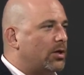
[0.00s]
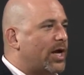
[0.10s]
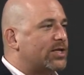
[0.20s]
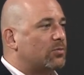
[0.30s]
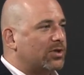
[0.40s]

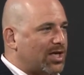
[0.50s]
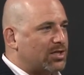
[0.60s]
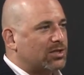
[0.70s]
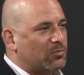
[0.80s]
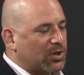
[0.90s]

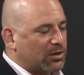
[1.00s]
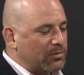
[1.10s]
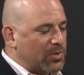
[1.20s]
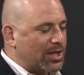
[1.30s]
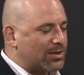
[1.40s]
Exploitation merely
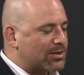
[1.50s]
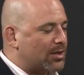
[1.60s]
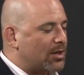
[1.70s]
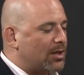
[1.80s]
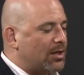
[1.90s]
means
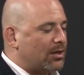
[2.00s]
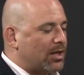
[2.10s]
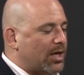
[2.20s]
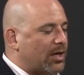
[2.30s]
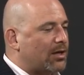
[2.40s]

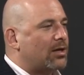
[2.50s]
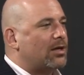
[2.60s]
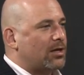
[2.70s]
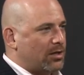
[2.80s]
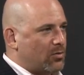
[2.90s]
that
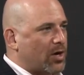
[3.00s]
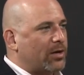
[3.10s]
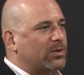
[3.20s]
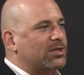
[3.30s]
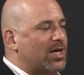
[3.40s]
you are
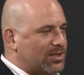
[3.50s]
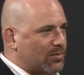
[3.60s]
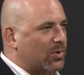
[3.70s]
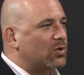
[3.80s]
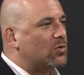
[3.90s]
able to take
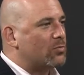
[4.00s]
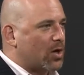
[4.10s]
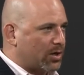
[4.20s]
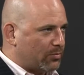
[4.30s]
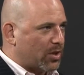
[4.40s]
something to a
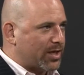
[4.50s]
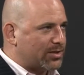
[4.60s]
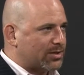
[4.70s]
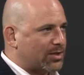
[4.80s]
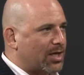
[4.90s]

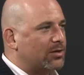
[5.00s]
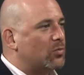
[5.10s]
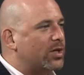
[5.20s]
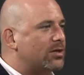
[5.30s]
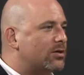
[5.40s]
marketplace. And the
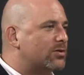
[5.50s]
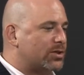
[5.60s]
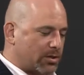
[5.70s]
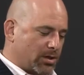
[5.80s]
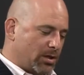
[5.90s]
windows,
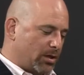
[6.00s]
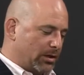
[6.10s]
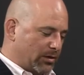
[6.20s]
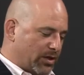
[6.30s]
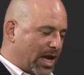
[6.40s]

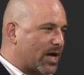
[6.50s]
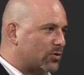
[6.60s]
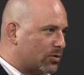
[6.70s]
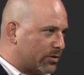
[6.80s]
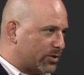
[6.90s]

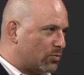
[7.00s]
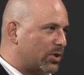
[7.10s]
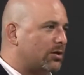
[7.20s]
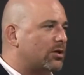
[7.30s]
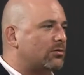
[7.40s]
theatrical is a
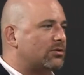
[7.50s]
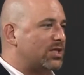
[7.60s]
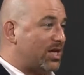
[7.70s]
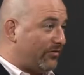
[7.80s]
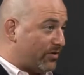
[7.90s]
window,
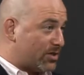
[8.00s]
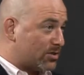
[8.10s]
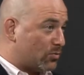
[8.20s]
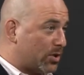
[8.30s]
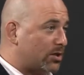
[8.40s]
TV is
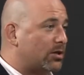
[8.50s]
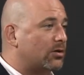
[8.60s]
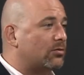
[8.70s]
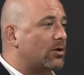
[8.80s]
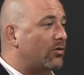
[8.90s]
a
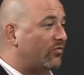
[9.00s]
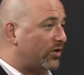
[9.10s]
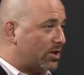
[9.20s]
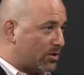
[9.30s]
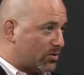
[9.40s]
window, home
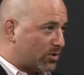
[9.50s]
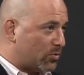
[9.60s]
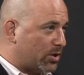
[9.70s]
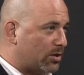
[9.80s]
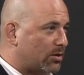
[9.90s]
video is a
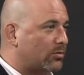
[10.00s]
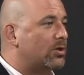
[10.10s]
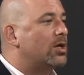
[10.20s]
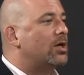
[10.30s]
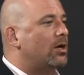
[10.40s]
window,
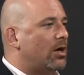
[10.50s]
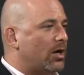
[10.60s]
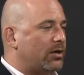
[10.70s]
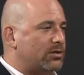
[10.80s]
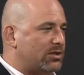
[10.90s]

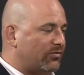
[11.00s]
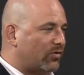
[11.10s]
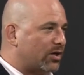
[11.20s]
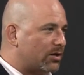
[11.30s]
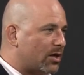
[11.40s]

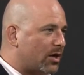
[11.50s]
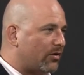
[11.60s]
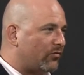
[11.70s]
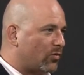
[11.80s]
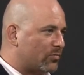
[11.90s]
different
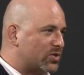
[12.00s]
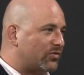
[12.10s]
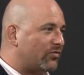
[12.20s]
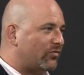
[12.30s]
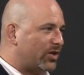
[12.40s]
forms of
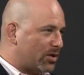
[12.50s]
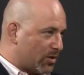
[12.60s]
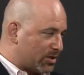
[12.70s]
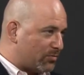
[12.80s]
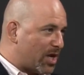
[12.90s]
video
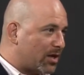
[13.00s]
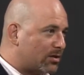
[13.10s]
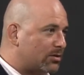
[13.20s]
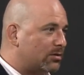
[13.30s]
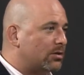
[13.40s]
on
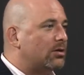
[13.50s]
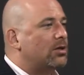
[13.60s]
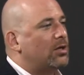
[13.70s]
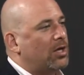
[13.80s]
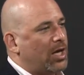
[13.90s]
demand
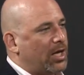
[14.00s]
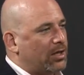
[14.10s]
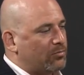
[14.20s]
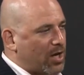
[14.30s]
and